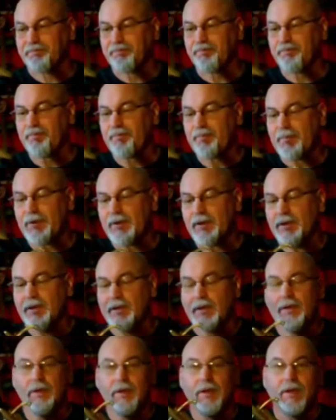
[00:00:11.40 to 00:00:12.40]

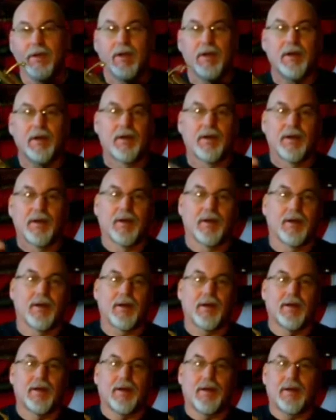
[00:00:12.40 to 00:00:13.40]

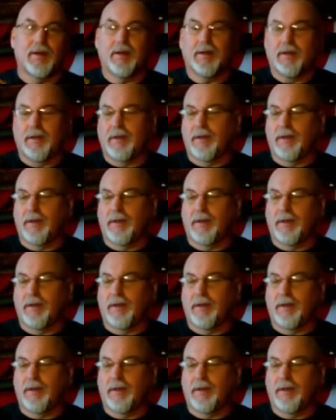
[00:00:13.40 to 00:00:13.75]
No one is speaking in this clip.